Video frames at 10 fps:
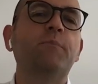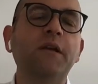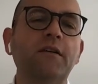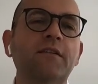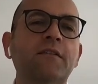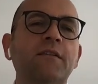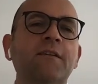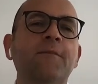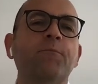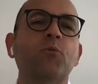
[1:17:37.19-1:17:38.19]
built
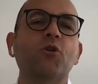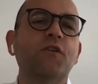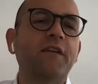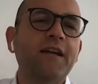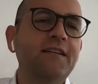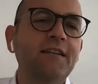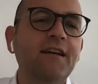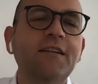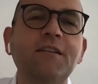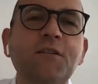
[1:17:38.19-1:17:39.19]
because
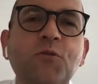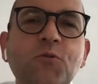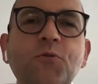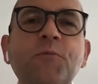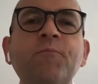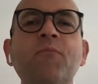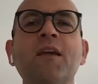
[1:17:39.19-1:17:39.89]
1992,